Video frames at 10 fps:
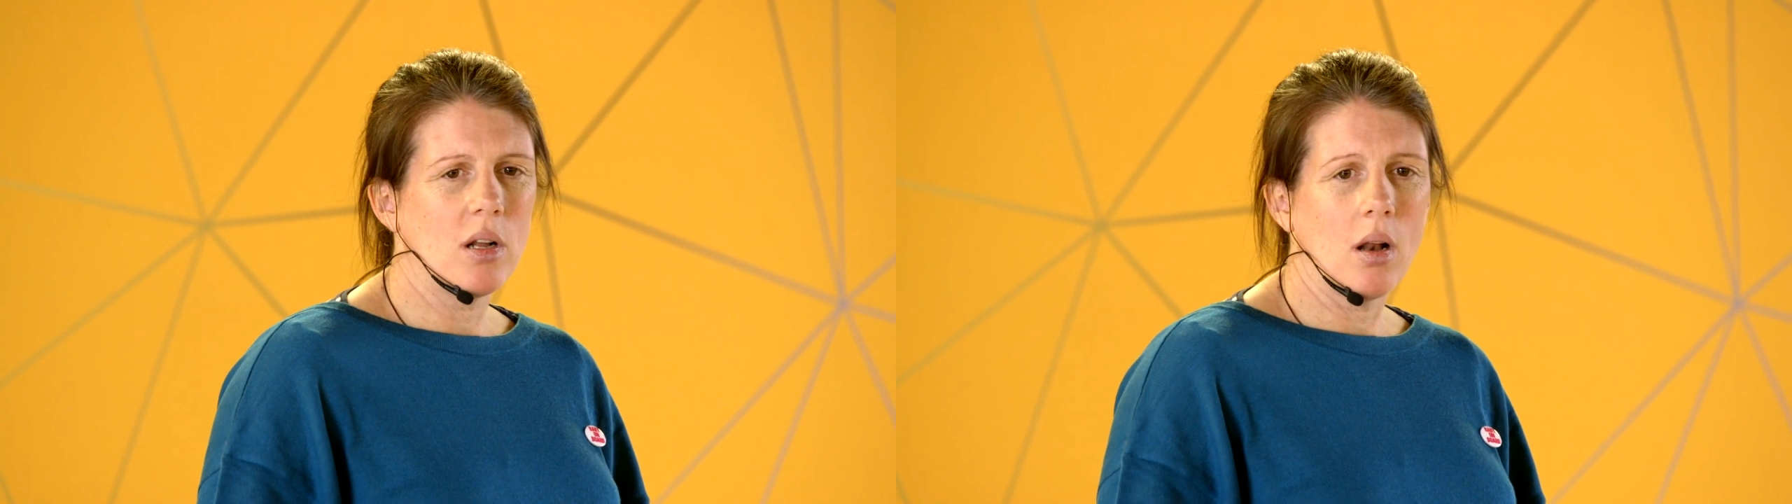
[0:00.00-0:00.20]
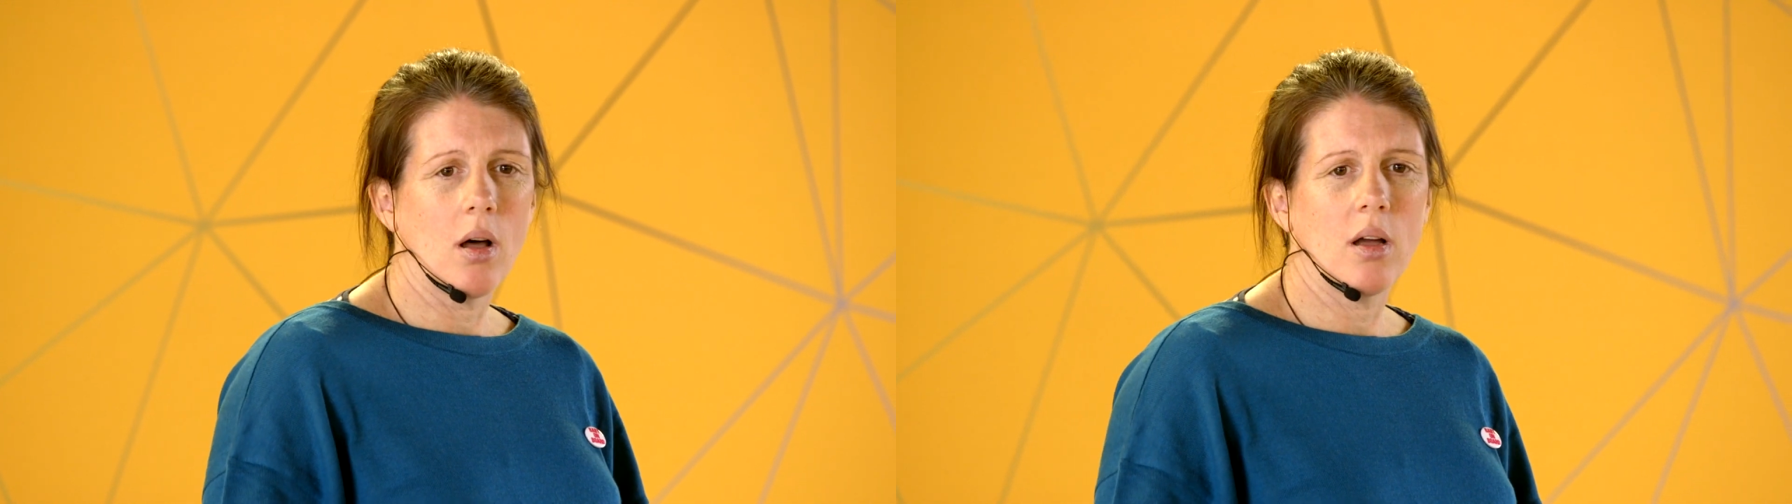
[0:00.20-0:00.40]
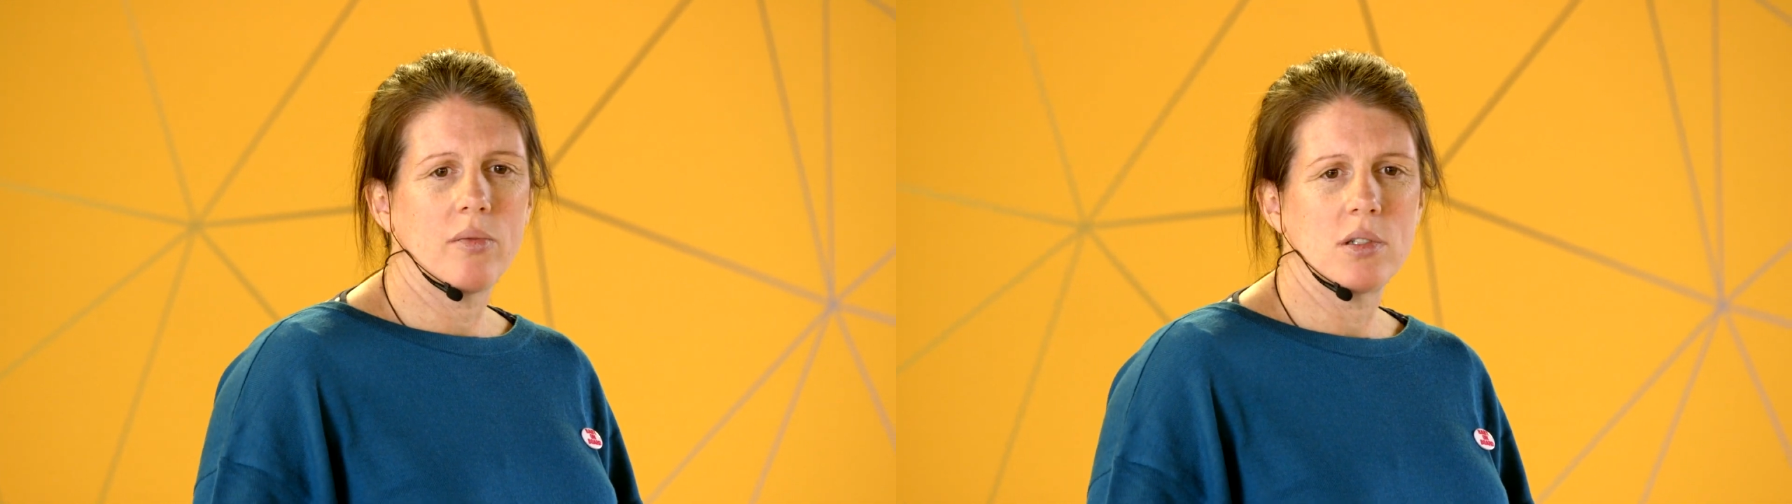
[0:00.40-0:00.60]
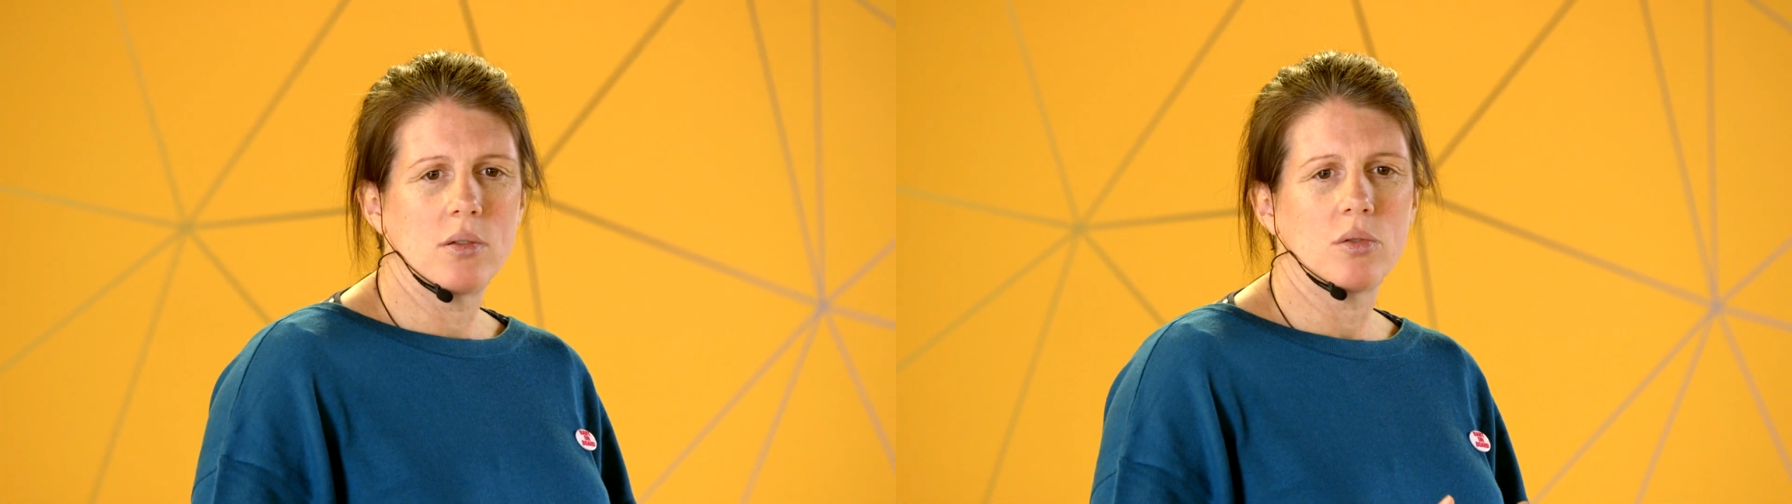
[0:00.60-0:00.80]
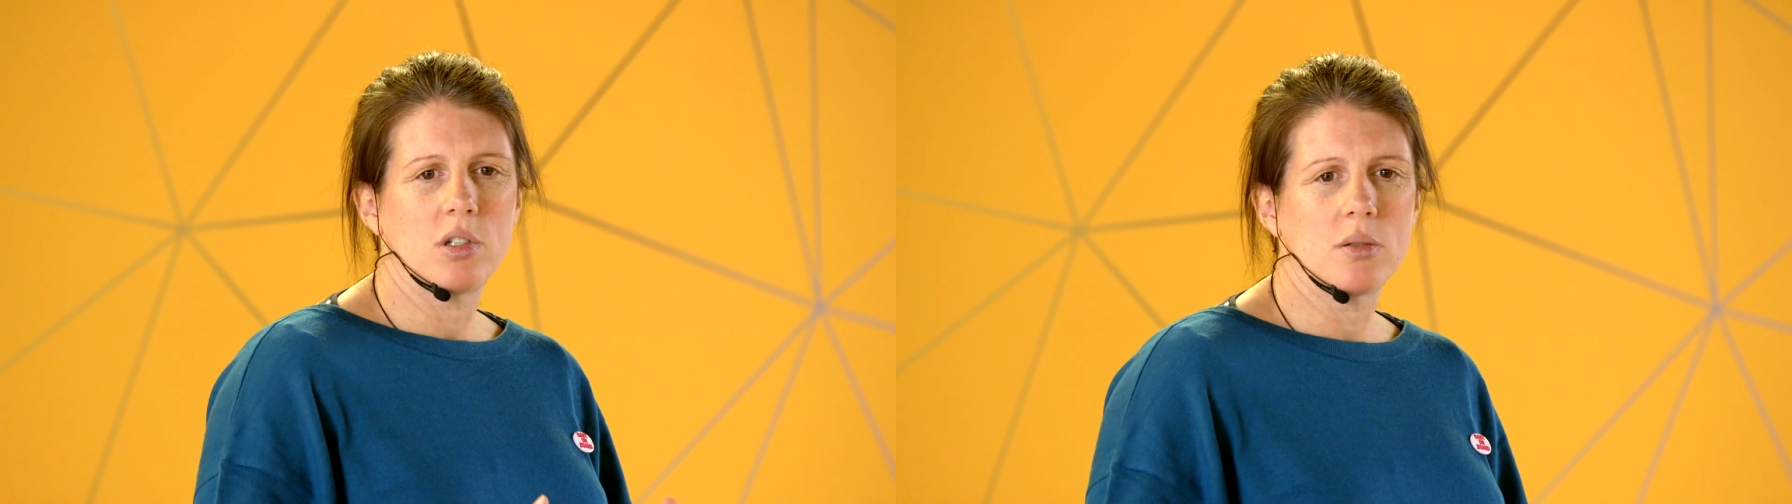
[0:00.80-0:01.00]
in life is
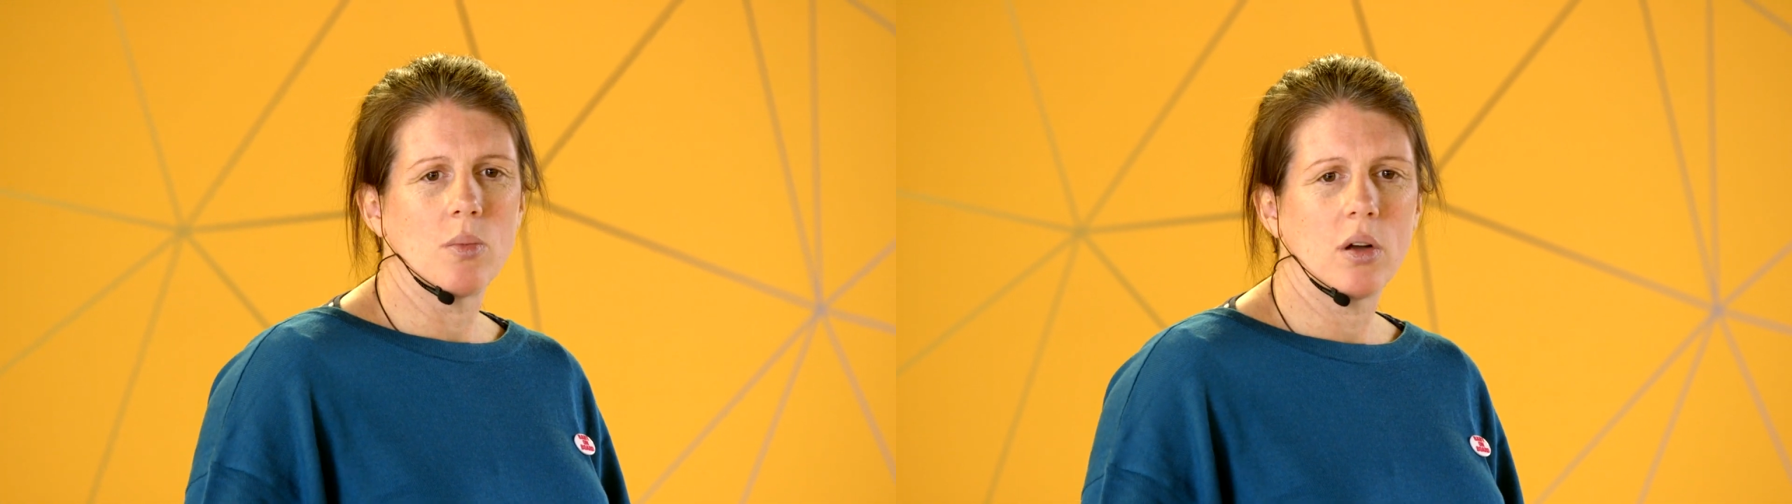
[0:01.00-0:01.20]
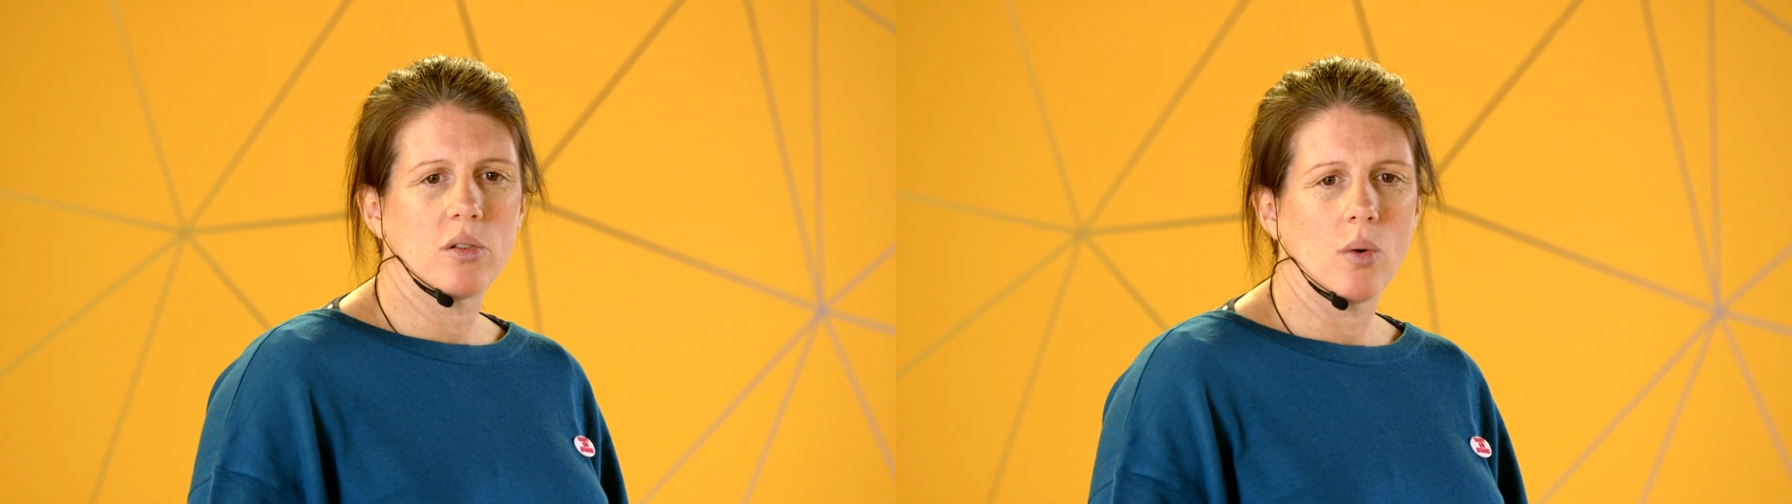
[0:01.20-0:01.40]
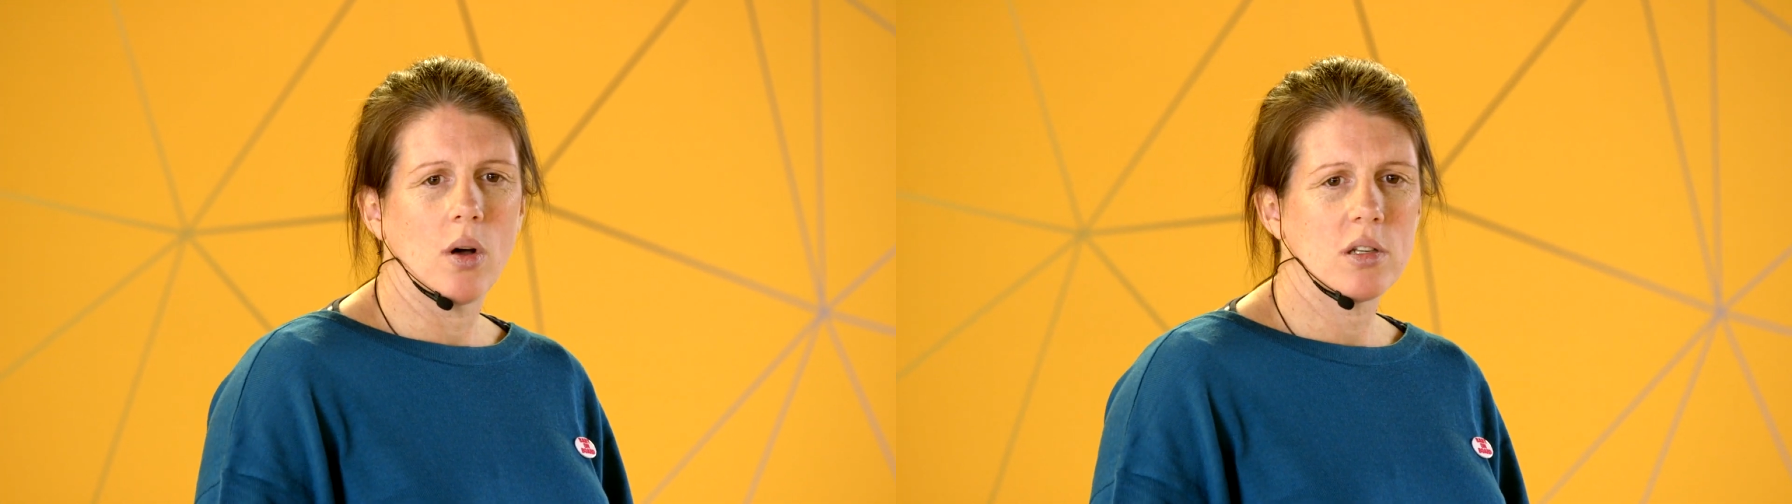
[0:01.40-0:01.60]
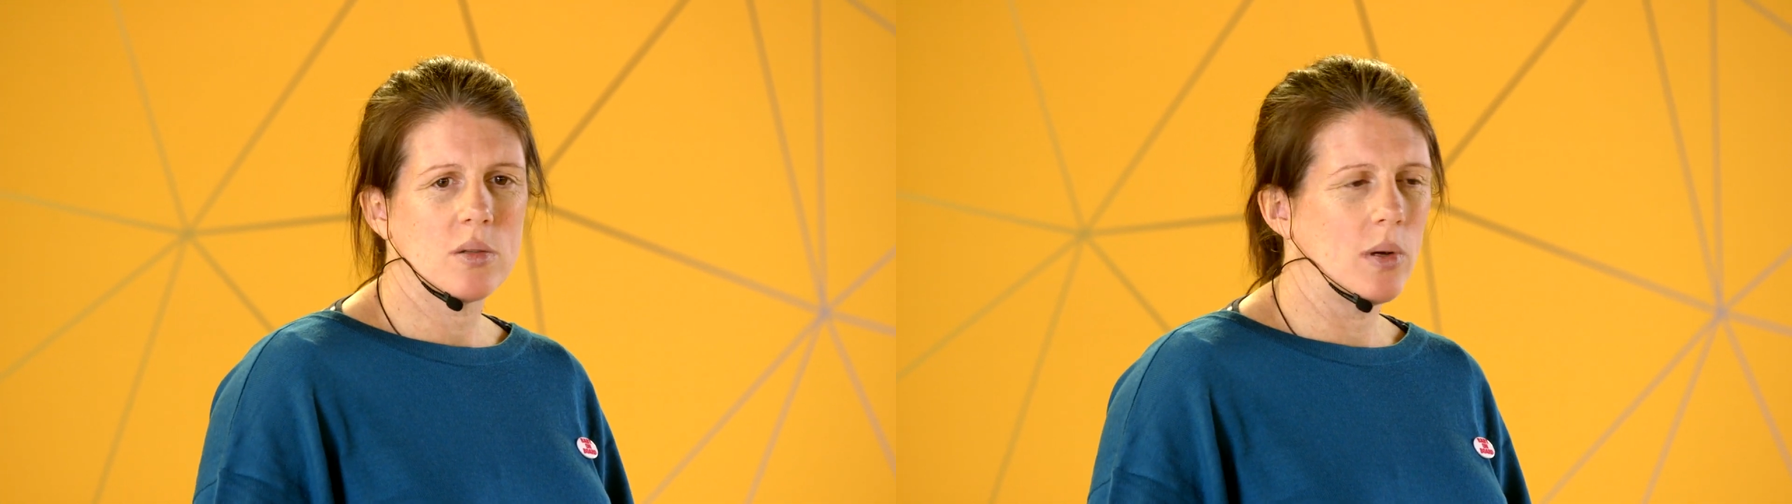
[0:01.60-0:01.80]
not just martial arts,